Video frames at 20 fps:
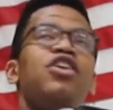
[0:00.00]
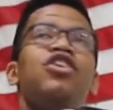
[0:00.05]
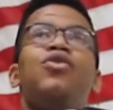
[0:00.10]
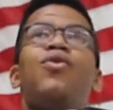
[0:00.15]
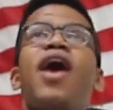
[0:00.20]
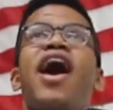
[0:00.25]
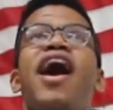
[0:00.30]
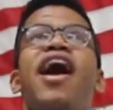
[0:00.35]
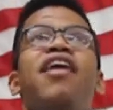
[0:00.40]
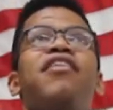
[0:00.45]

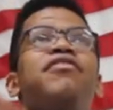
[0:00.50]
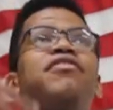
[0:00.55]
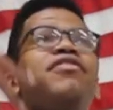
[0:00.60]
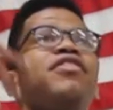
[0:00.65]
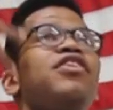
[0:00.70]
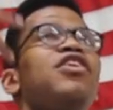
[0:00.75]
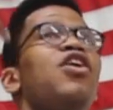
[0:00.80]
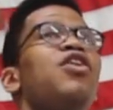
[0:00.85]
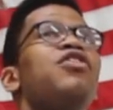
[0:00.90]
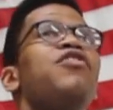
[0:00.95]
You have,
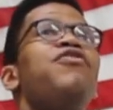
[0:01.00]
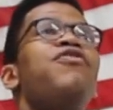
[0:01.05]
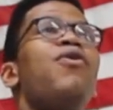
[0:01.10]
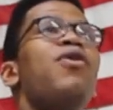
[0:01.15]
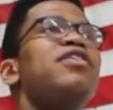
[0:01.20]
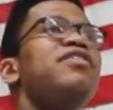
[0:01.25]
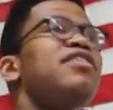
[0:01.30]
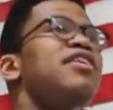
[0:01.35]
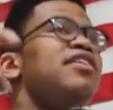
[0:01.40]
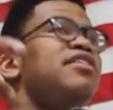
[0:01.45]
the
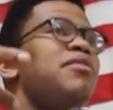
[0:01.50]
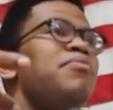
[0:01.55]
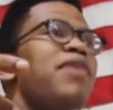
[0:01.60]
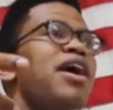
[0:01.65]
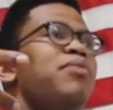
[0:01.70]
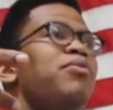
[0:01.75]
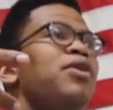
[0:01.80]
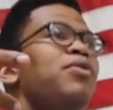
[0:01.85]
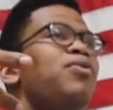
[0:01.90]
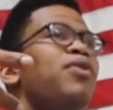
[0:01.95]
14th
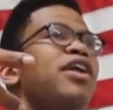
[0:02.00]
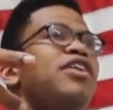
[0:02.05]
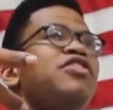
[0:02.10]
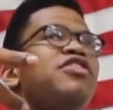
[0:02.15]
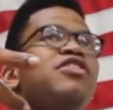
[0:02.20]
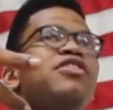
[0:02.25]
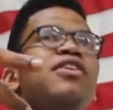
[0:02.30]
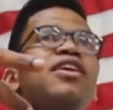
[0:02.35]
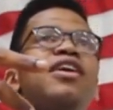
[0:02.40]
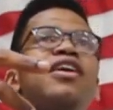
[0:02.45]
Amendment,
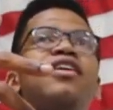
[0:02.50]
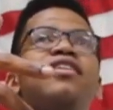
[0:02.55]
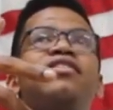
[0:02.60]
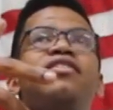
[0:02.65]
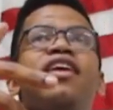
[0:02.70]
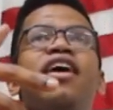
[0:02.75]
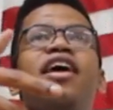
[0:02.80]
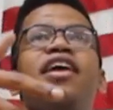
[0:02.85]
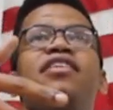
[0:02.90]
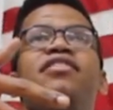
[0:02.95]
which
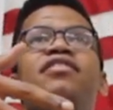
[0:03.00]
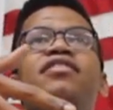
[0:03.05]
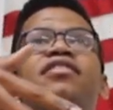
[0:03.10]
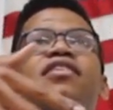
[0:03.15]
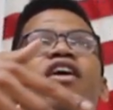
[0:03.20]
says,